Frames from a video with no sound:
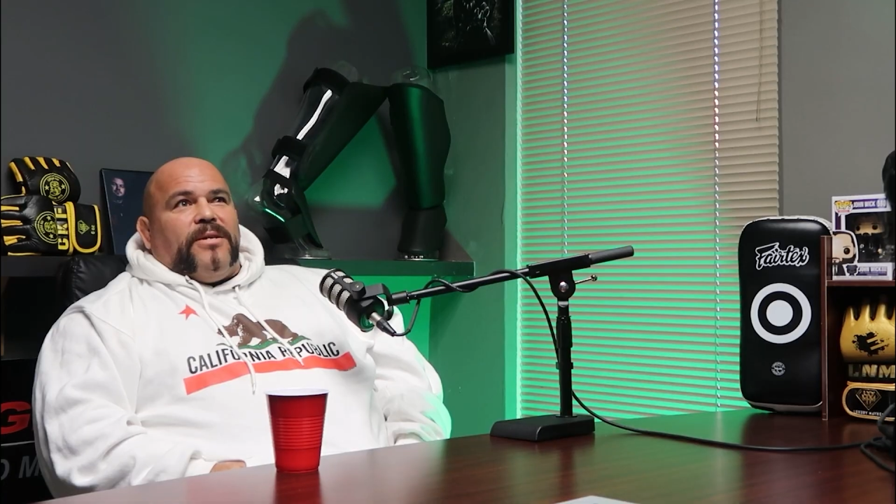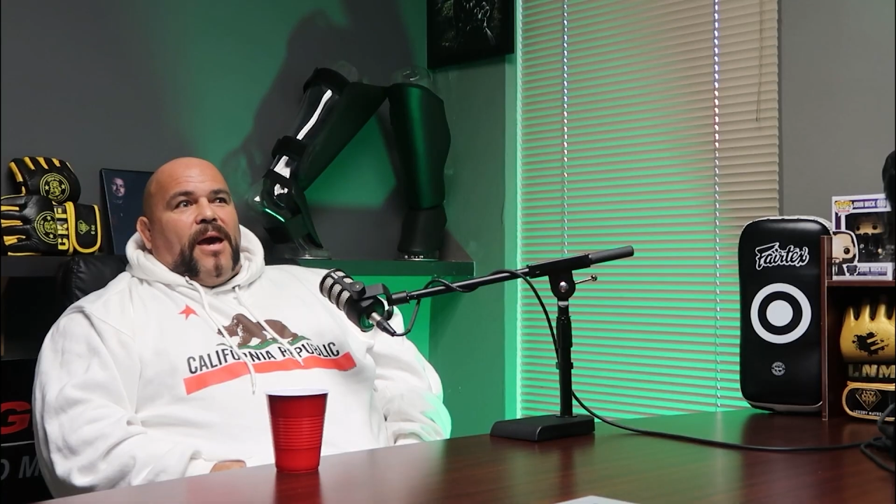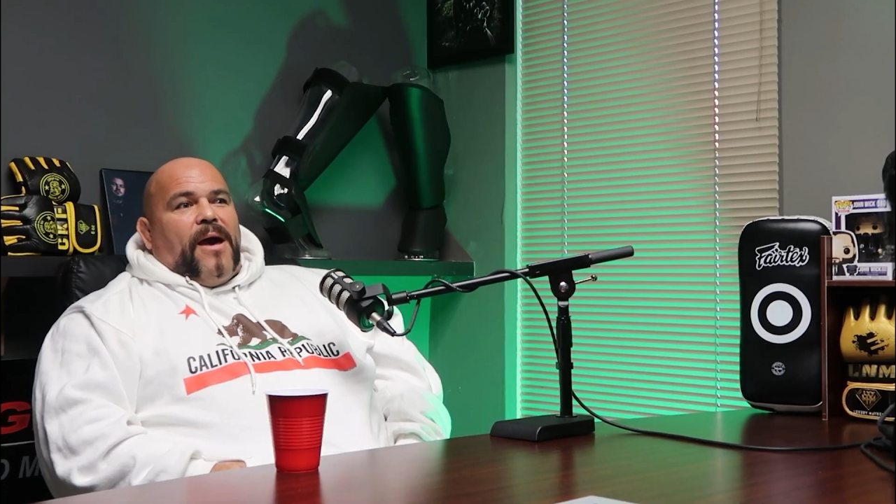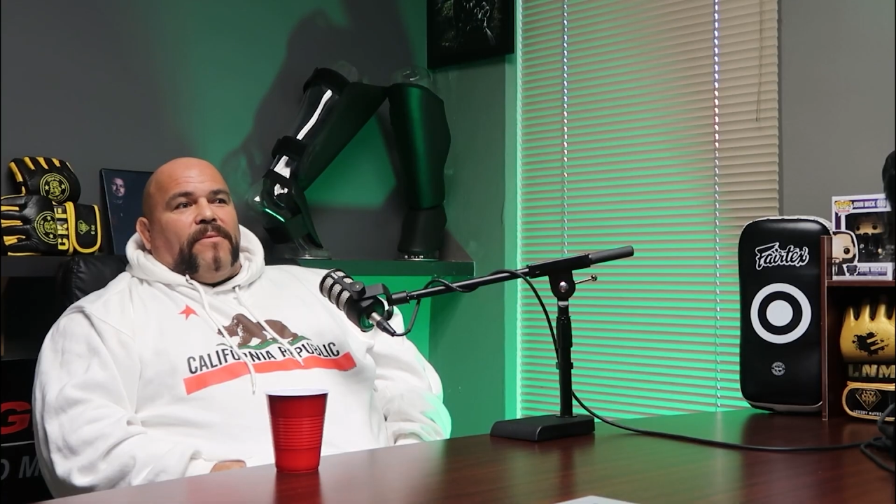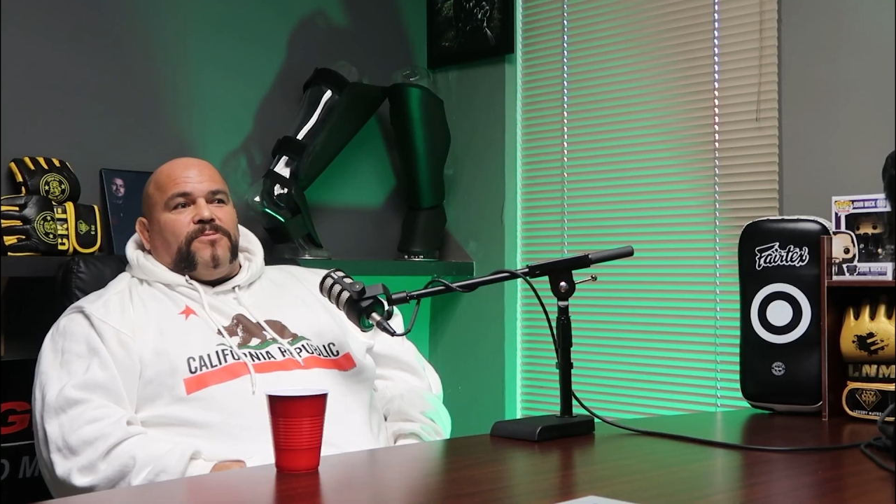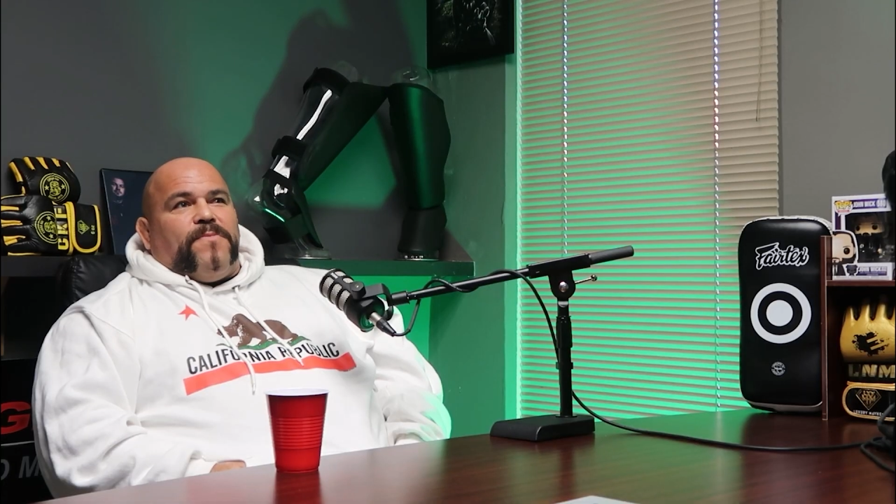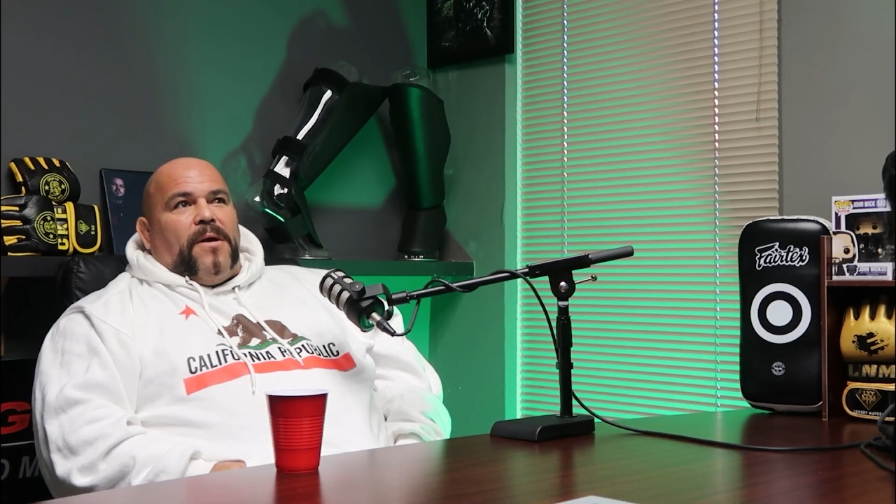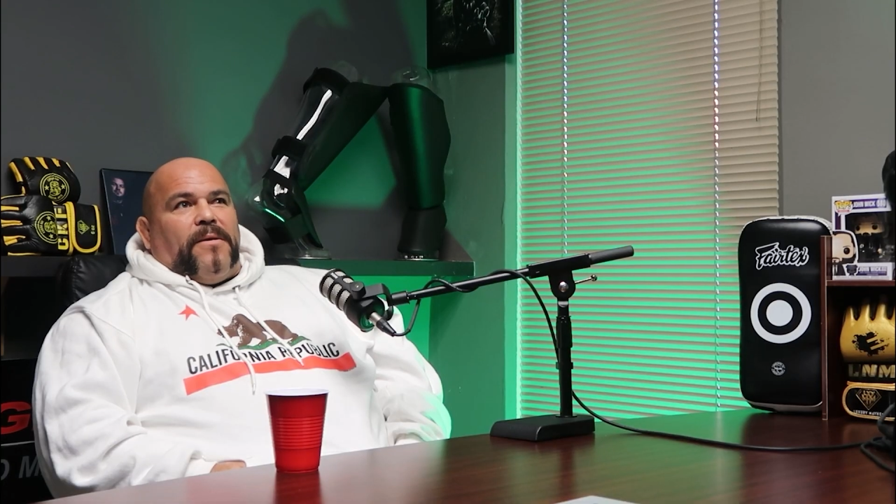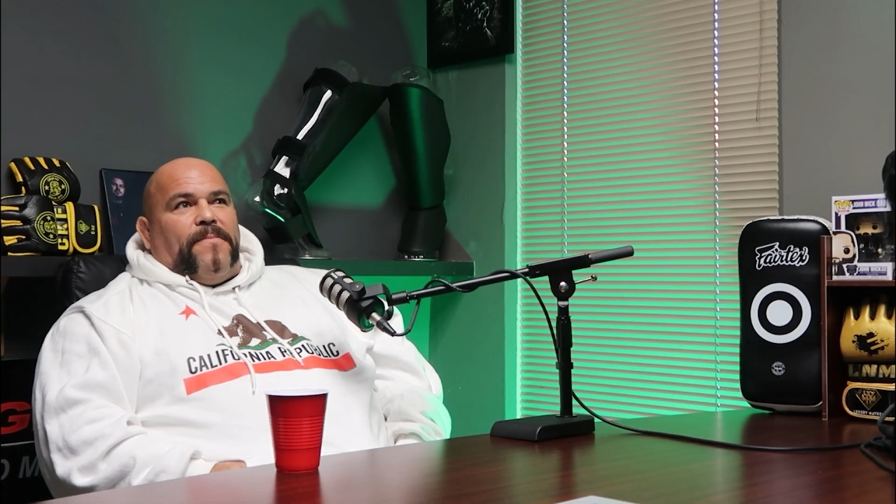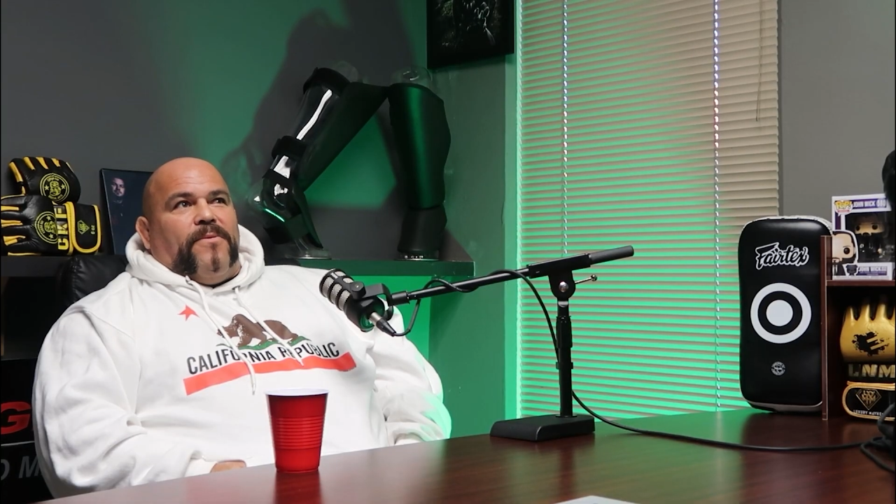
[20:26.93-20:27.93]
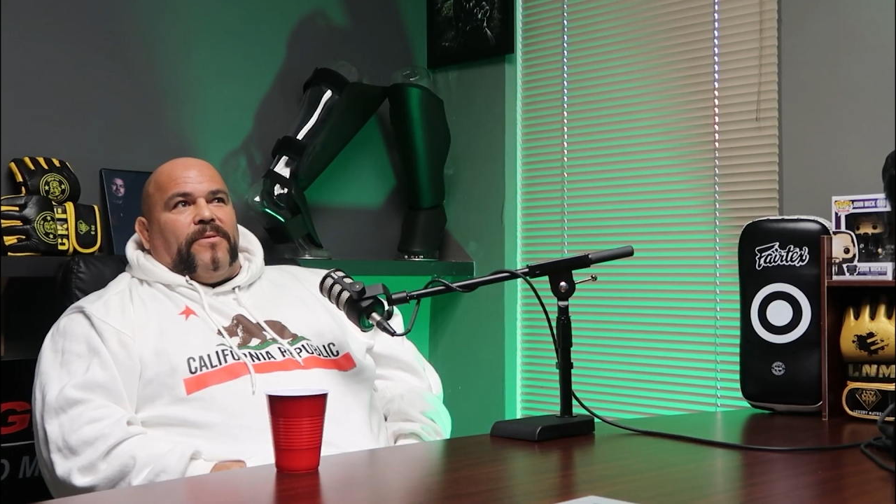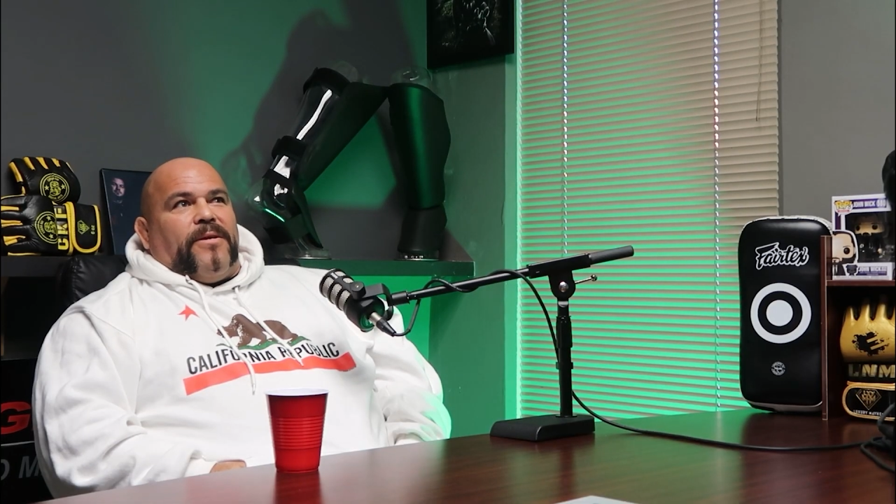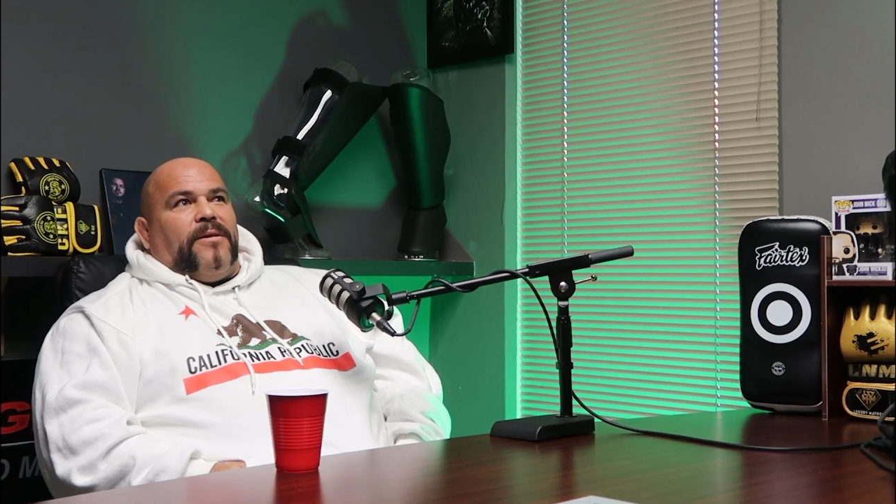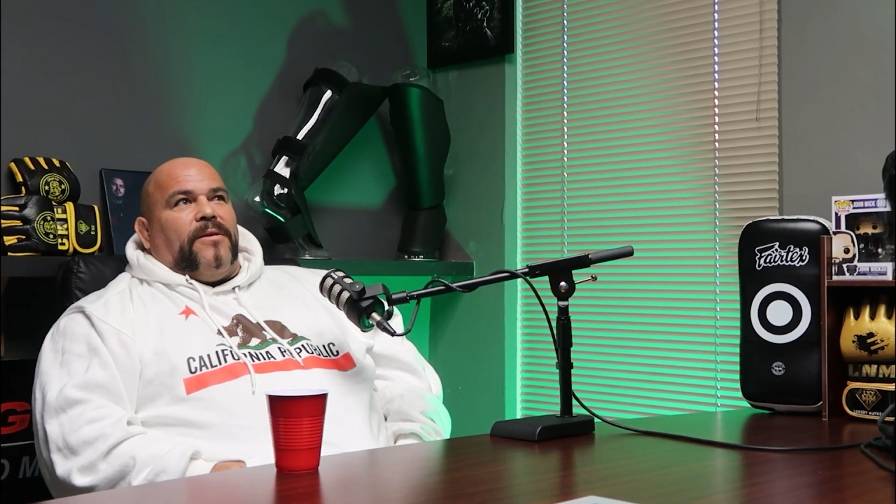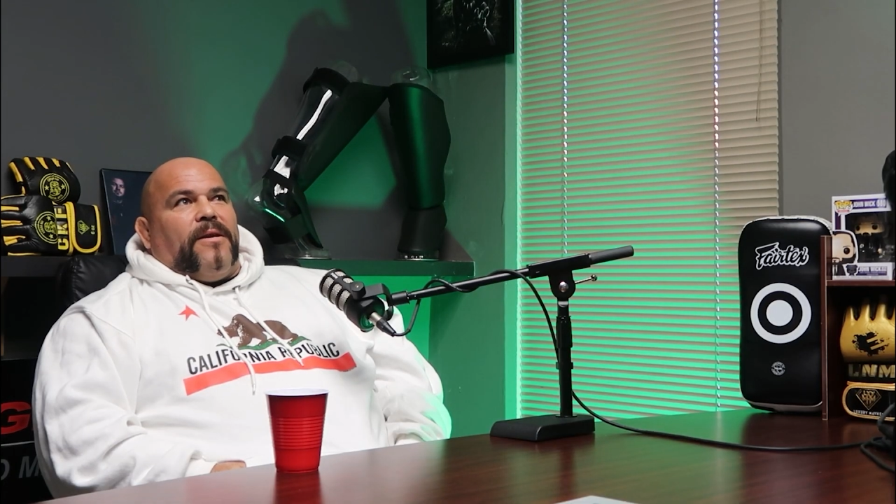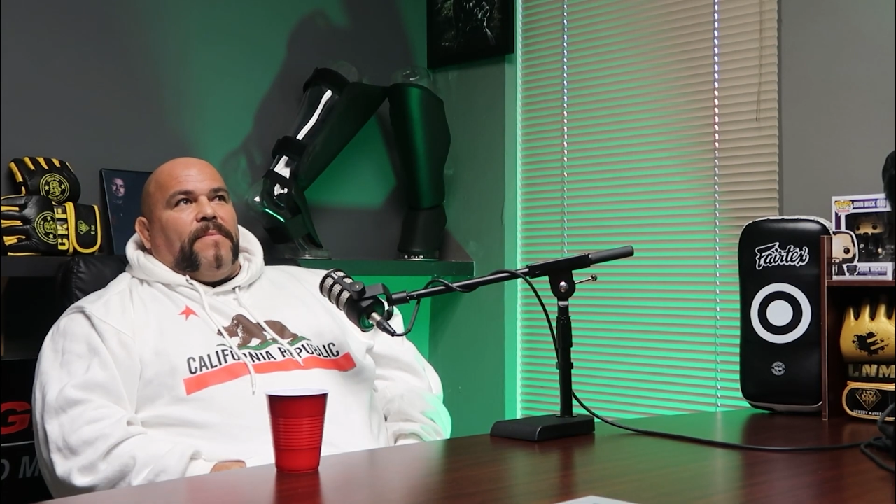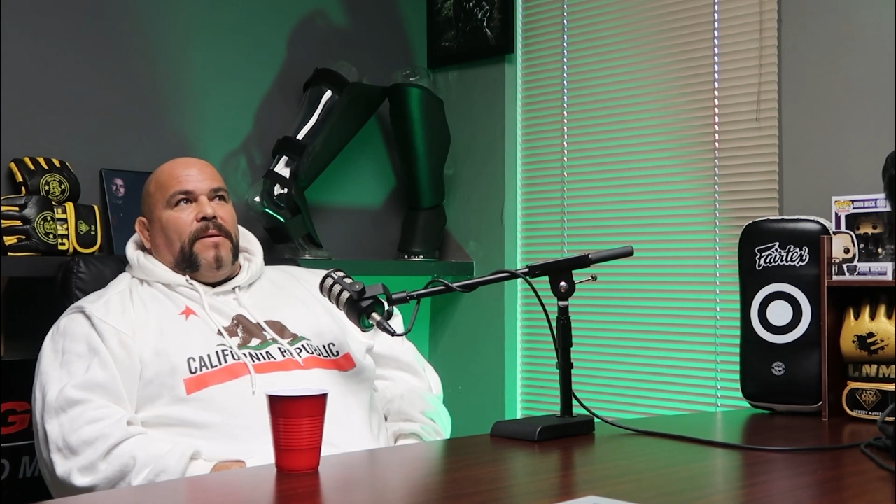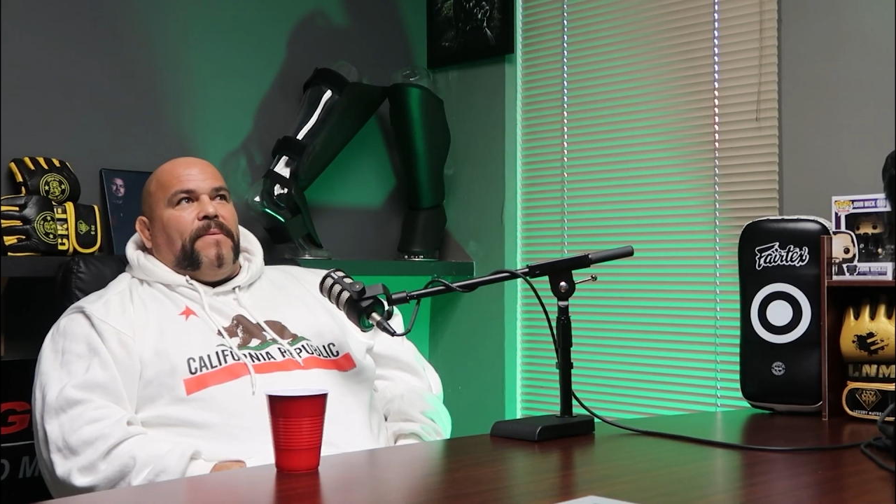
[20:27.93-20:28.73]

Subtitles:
yeah, I was probably bullied, you know what I mean?